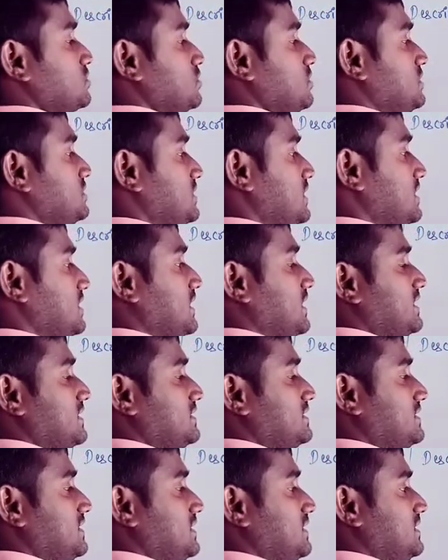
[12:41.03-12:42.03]
is the
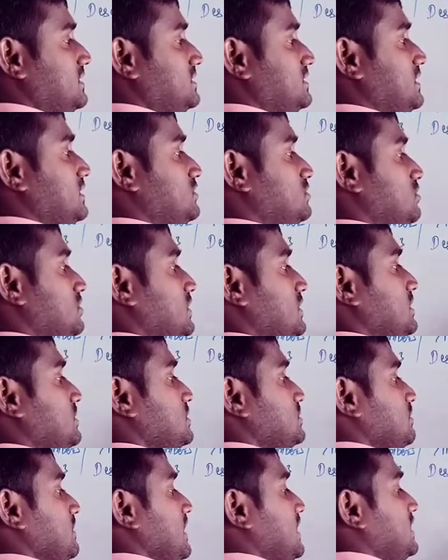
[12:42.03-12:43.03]
greatest integer. So it is
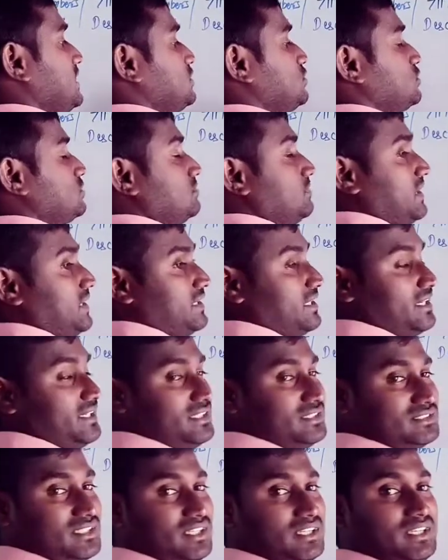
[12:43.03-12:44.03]
minus 2 by 9
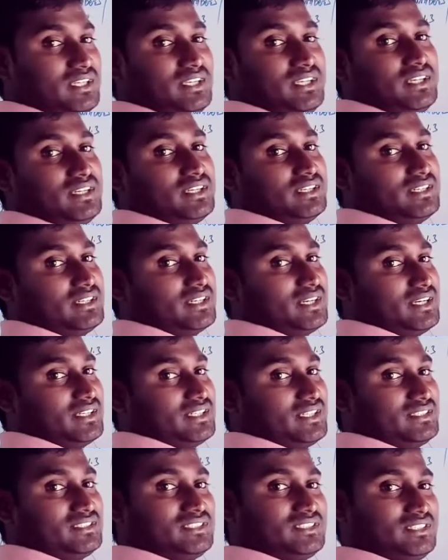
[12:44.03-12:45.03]
is the
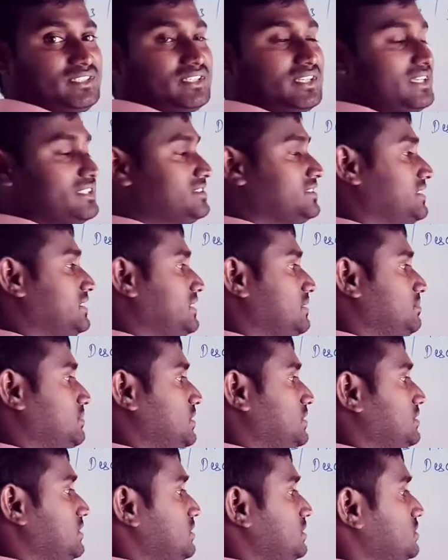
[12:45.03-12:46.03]
greatest rational number.
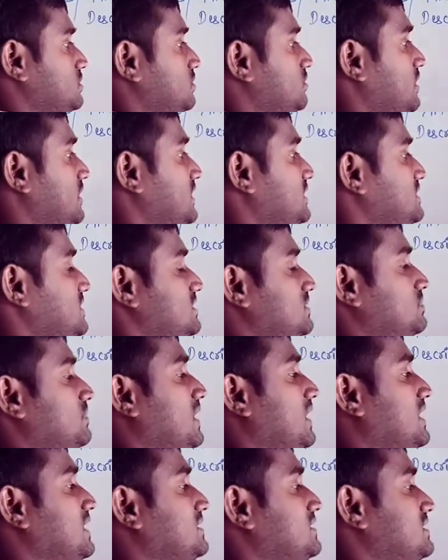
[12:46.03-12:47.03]
So what is the
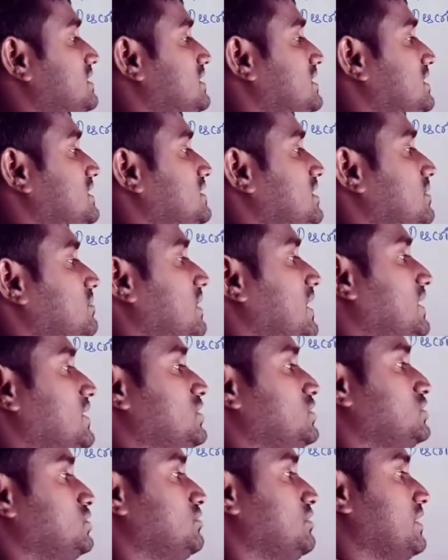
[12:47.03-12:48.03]
smallest integer?
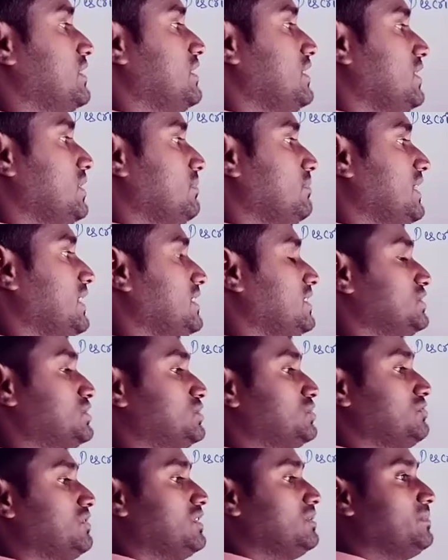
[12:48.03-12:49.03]
Minus 12. Minus
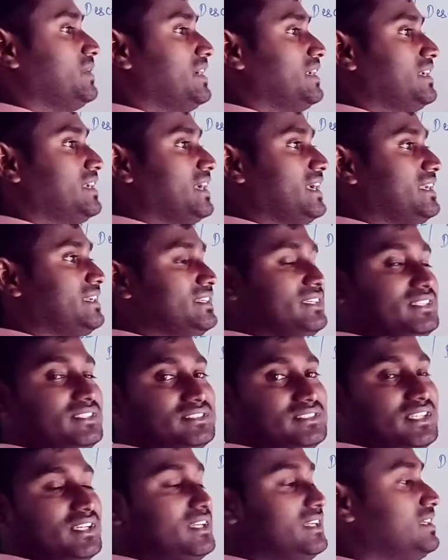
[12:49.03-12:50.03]
12 by 9 is
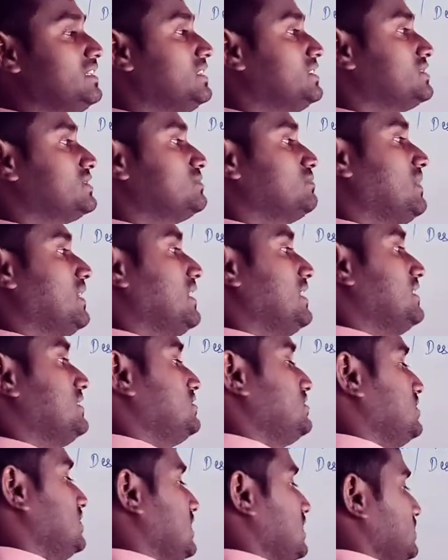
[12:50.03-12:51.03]
the
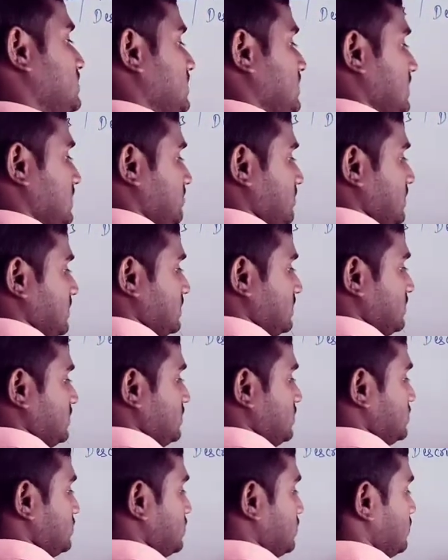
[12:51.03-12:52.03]
smallest rational number.
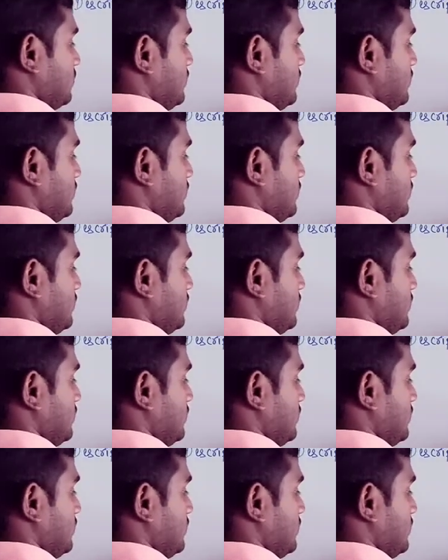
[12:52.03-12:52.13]
So